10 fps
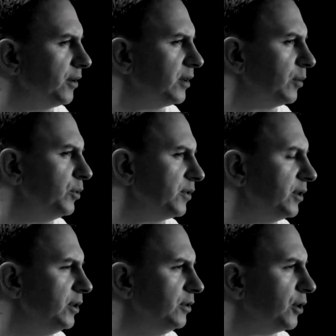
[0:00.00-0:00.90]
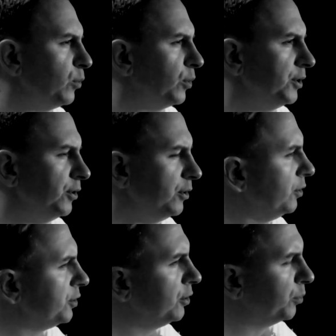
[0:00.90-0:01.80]
are the segments that you don't want your
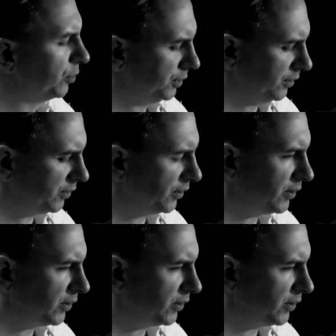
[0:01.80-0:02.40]
YouTube audience to